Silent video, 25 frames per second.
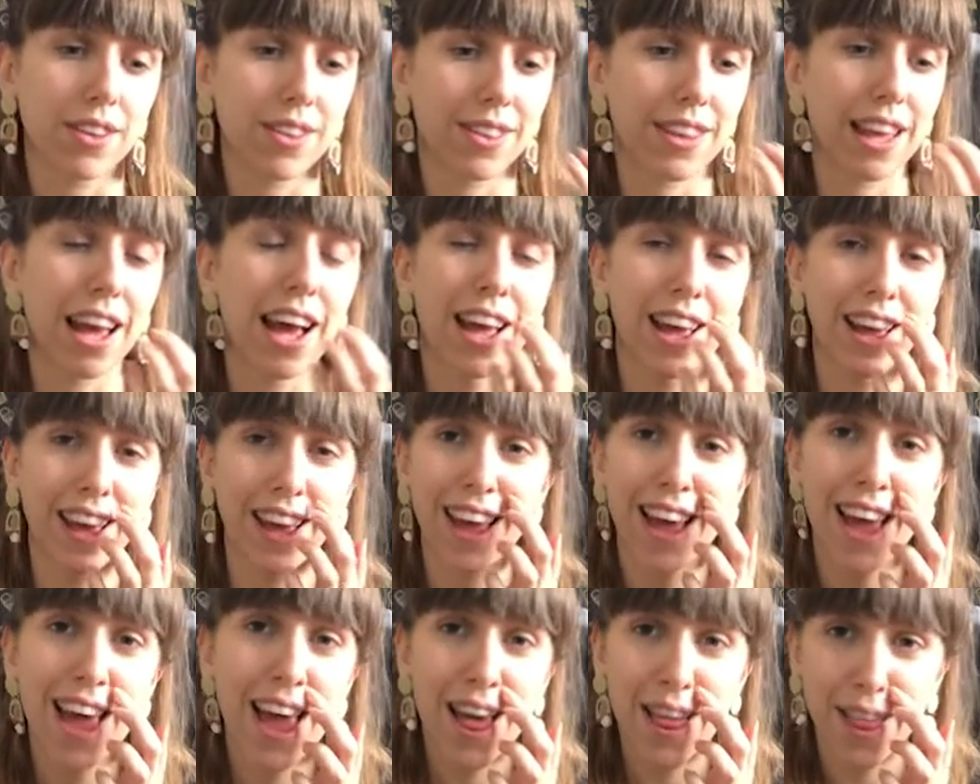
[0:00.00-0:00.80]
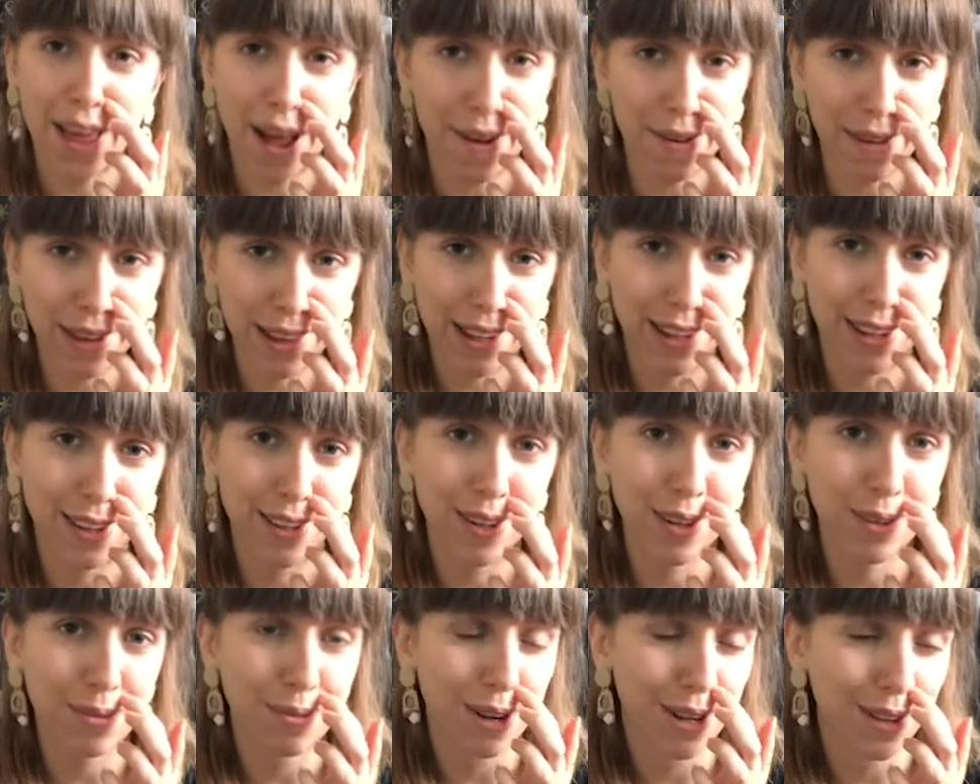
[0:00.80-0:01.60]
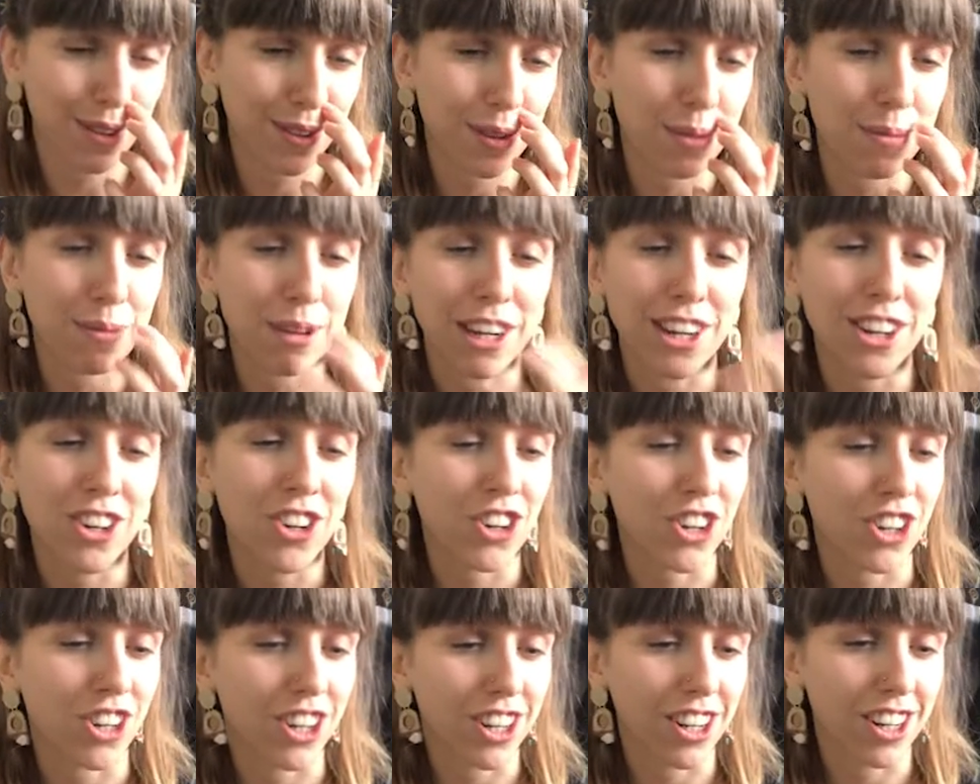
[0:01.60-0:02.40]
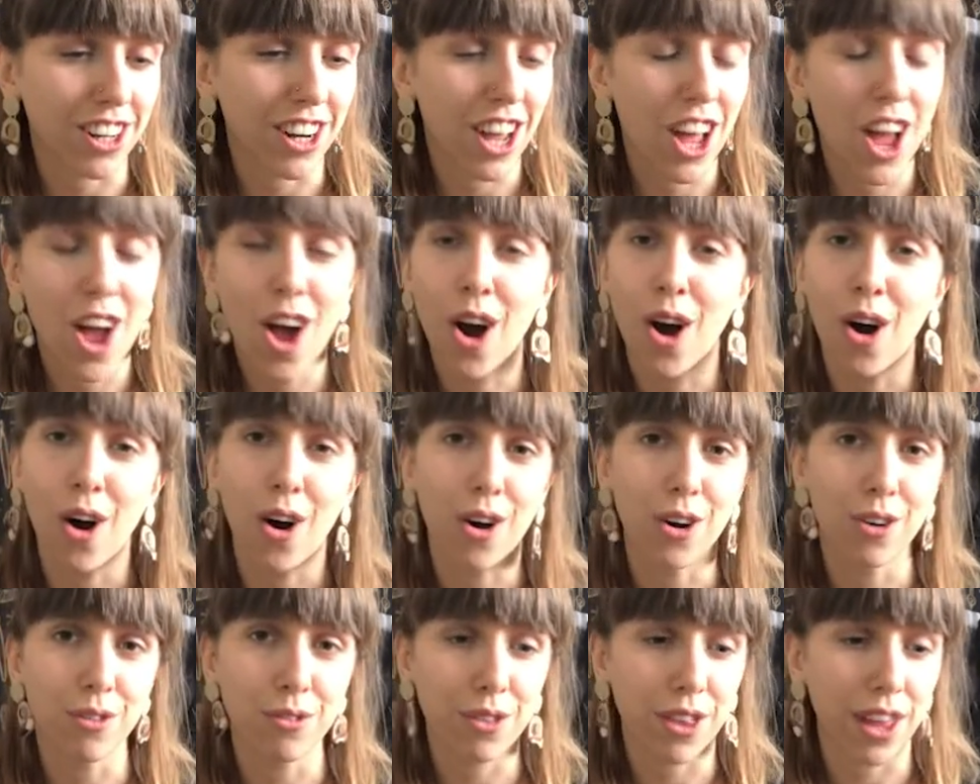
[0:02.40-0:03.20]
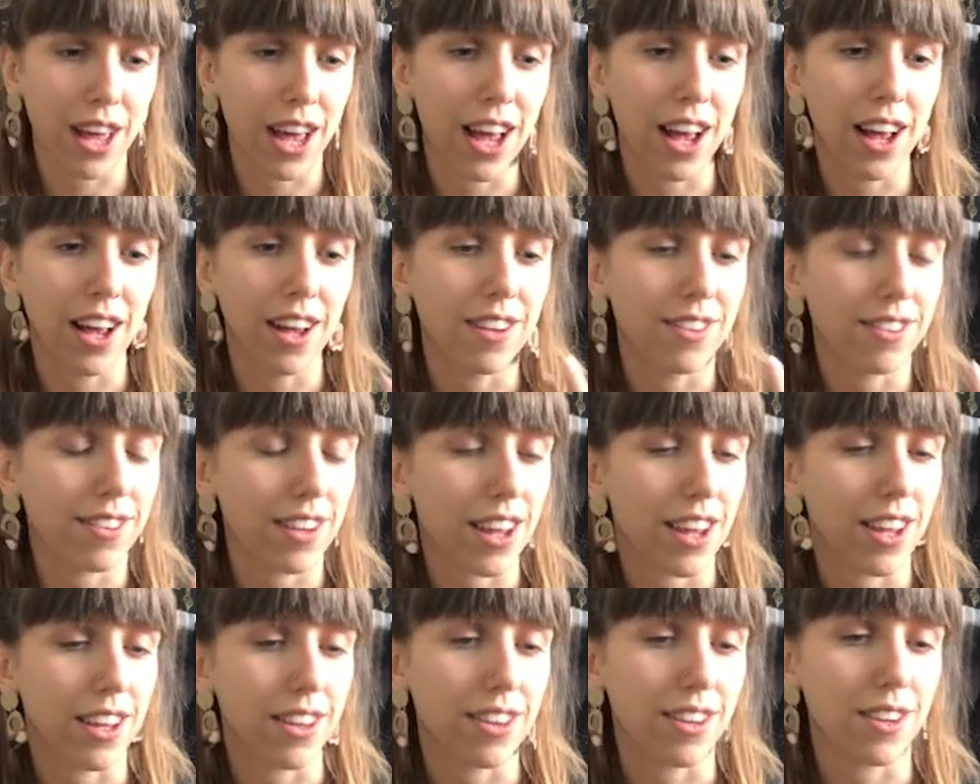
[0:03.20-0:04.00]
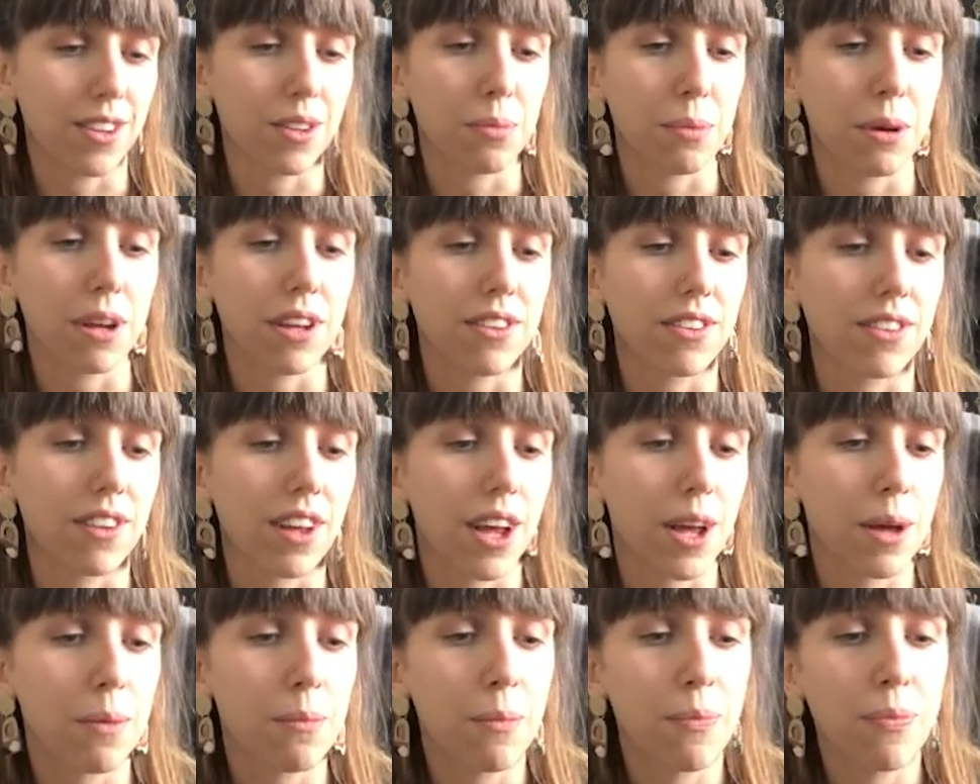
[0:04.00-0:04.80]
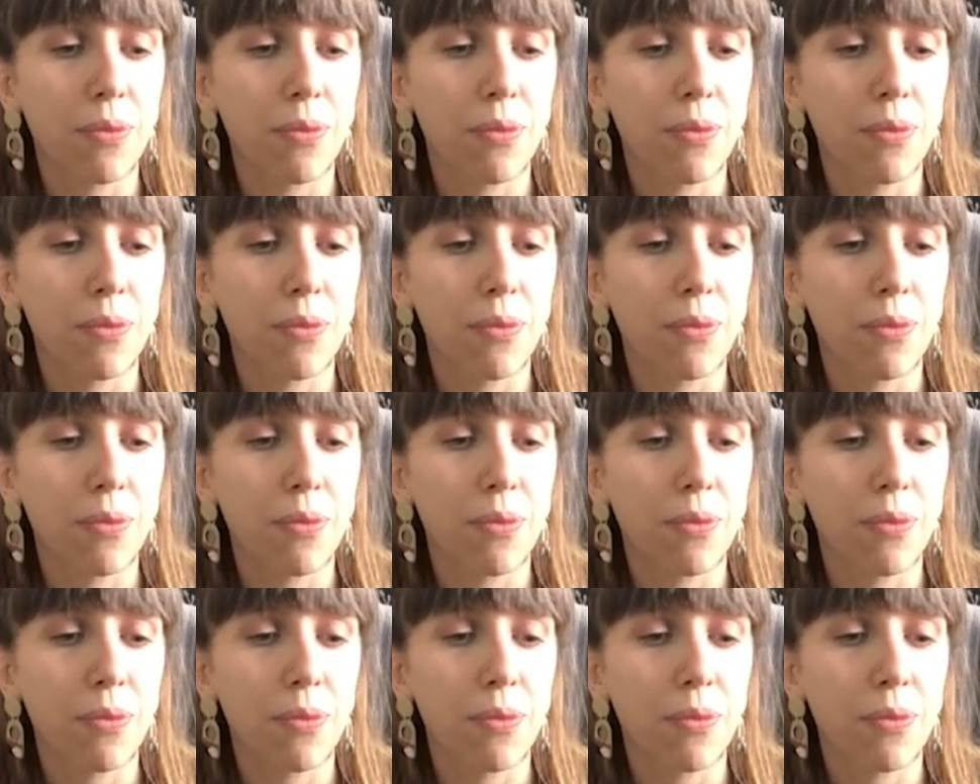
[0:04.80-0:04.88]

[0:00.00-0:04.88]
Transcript: I think that's just my summation of the hairs in this base game.